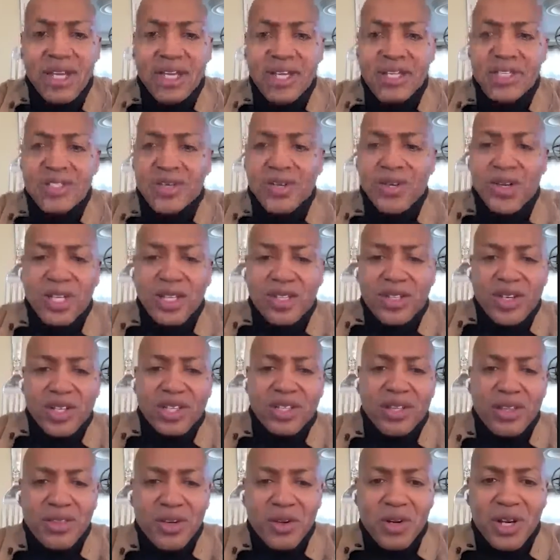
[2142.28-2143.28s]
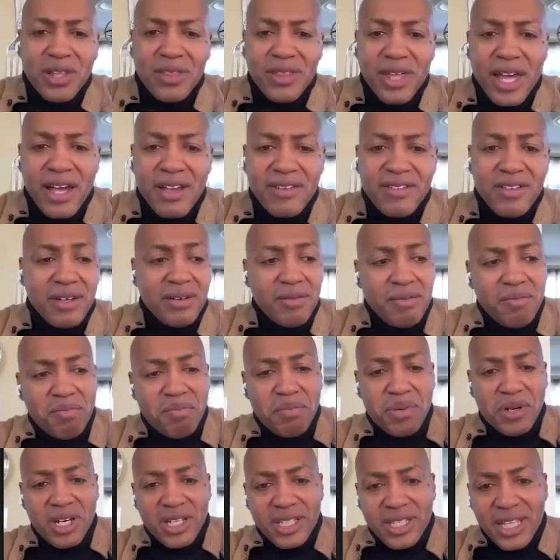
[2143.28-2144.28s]
So he took the 30,000,
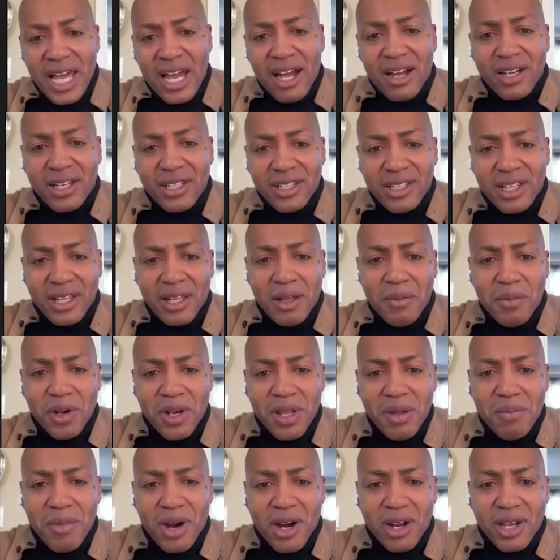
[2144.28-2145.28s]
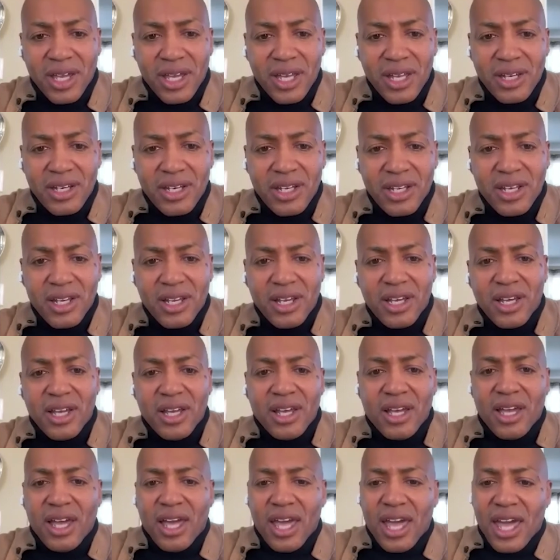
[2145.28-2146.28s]
put it down in the Liberty Market.
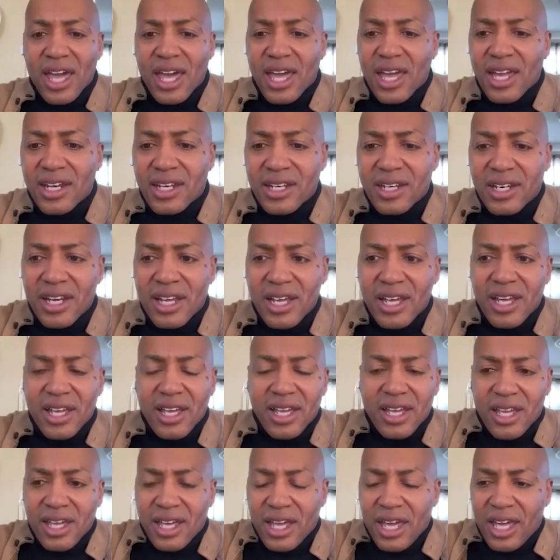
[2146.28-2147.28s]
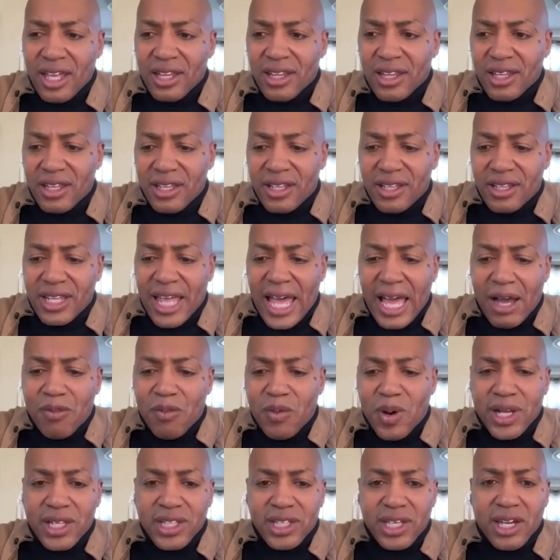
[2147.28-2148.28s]
And in that
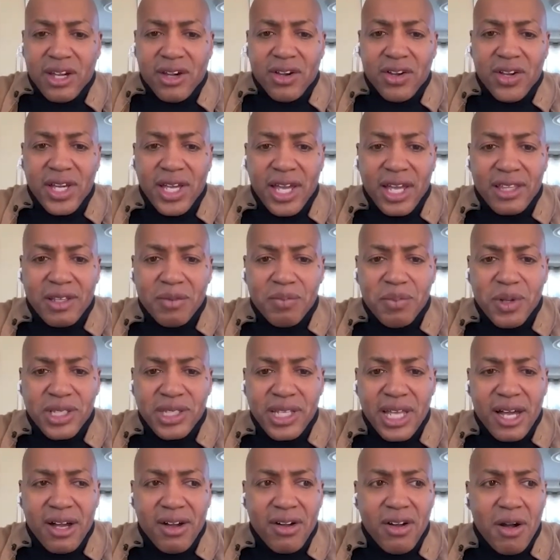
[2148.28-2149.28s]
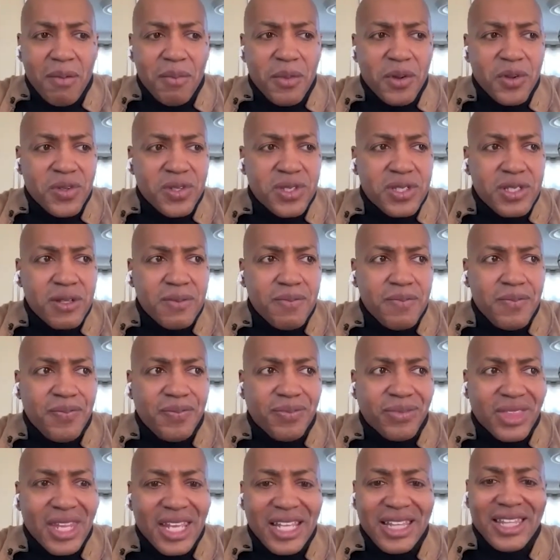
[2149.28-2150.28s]
one year, he had to put down almost
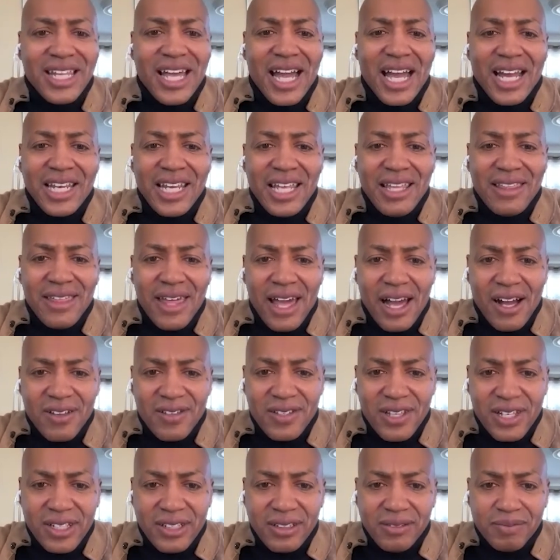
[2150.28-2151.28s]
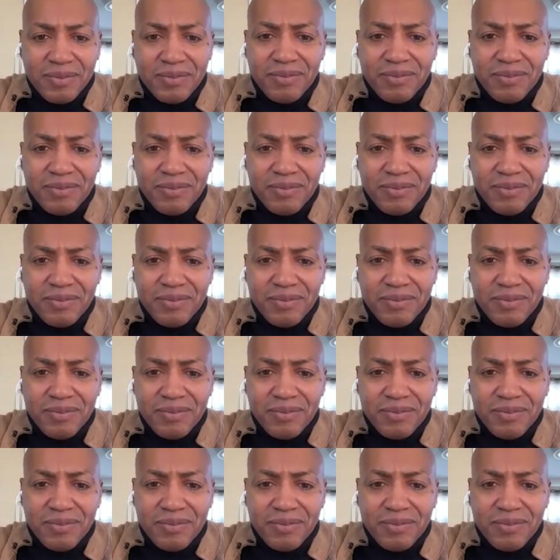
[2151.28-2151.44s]
90,000.